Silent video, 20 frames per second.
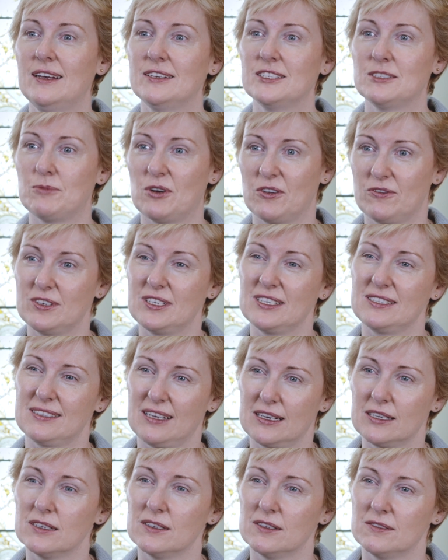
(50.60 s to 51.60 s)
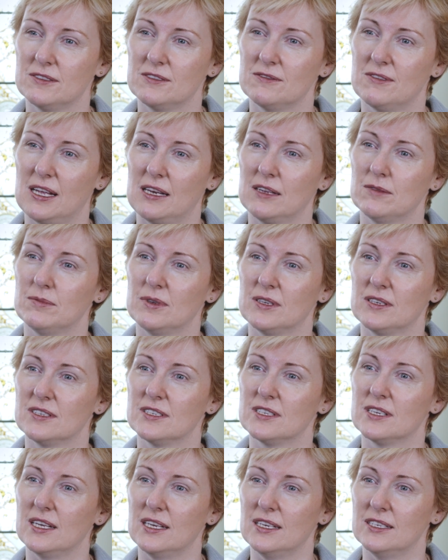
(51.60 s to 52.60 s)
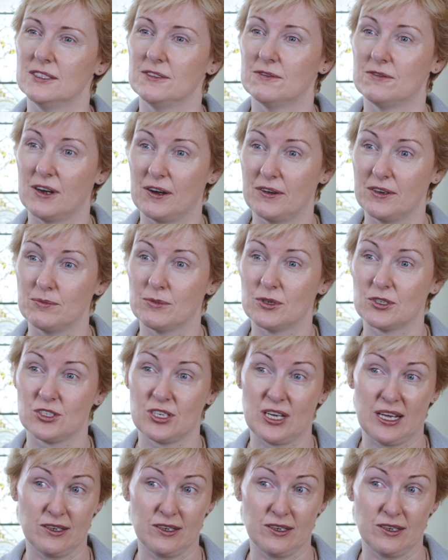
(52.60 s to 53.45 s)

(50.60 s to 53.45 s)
Smurfit Executive Development is very much